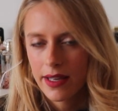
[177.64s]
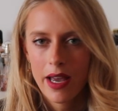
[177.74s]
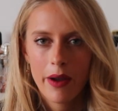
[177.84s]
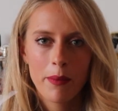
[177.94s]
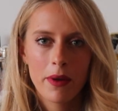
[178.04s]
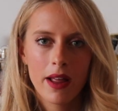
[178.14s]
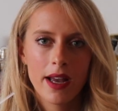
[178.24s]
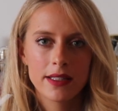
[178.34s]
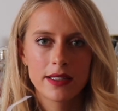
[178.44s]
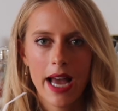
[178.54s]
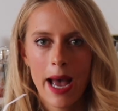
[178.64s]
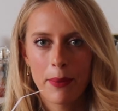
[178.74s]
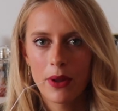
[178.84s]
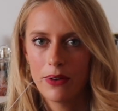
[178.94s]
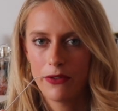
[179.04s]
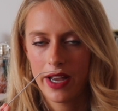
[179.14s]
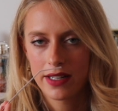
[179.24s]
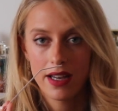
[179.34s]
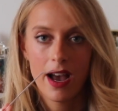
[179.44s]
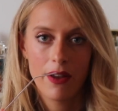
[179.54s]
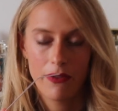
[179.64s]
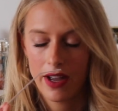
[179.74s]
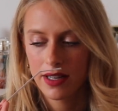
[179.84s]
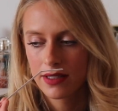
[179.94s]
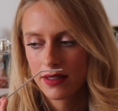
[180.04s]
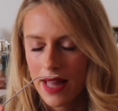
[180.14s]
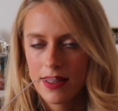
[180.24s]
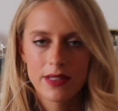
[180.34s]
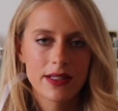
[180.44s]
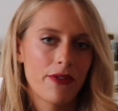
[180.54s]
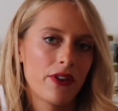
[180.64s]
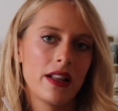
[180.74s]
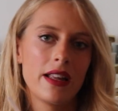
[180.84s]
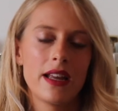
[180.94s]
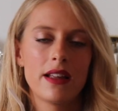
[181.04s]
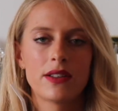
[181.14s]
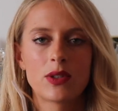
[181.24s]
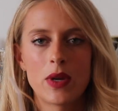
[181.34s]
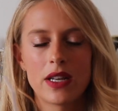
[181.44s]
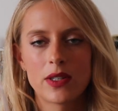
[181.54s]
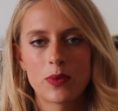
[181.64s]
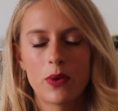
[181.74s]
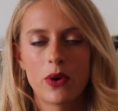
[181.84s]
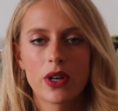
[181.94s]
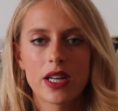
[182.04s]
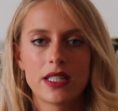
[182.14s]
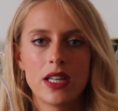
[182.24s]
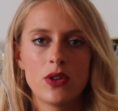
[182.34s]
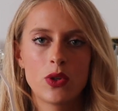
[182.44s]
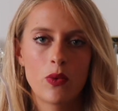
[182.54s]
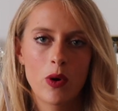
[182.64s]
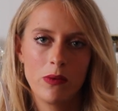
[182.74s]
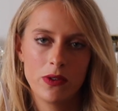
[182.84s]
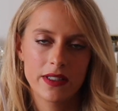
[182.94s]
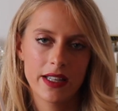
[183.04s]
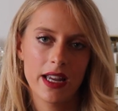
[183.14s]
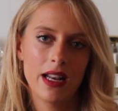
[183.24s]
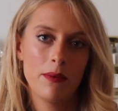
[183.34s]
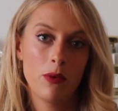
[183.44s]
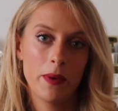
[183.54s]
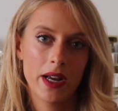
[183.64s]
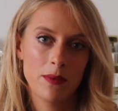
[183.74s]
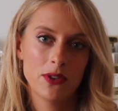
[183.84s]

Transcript: caramelized apple effect, I find. And this definitely, the sweetness will continue to warm your skin and will become